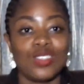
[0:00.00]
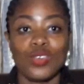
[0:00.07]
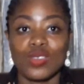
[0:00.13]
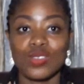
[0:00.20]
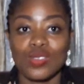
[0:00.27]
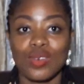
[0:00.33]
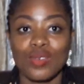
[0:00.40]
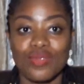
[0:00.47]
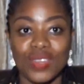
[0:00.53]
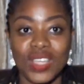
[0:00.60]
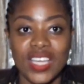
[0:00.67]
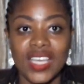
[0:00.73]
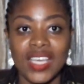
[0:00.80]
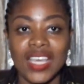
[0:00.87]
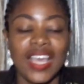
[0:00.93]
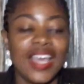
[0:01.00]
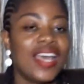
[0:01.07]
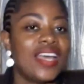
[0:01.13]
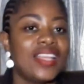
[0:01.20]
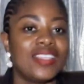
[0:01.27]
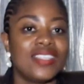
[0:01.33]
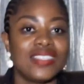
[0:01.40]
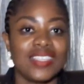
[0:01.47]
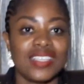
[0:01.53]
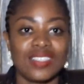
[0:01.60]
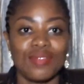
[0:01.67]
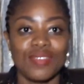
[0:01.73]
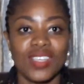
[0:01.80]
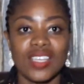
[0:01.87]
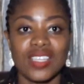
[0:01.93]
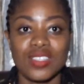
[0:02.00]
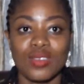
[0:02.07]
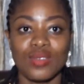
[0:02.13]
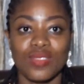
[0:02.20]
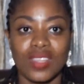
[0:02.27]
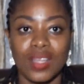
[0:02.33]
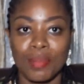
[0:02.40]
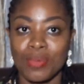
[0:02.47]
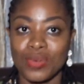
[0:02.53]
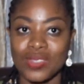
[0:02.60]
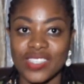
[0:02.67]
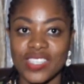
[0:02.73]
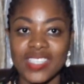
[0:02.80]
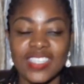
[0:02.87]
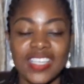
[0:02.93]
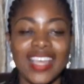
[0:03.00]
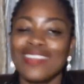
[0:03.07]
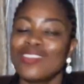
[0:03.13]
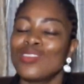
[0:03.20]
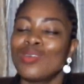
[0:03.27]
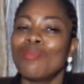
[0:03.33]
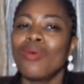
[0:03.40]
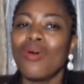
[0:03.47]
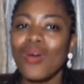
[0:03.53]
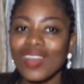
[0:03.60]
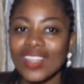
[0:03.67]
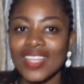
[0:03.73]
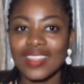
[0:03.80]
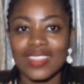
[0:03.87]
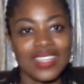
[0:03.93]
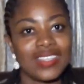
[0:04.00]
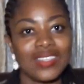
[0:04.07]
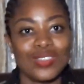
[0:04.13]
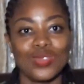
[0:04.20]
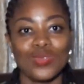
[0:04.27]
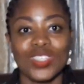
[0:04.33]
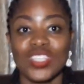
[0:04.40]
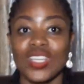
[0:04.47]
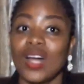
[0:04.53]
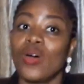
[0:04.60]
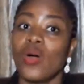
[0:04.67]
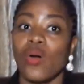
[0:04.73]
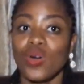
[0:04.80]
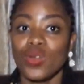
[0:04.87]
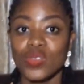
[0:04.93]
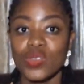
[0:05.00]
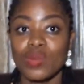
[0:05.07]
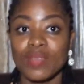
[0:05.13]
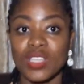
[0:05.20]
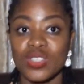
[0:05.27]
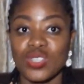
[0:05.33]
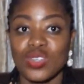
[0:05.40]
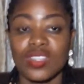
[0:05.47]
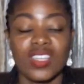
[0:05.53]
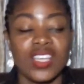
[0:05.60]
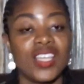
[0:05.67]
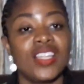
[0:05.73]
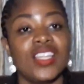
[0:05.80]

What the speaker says: your survey and the certificate of deposit and some other things which I'll also mention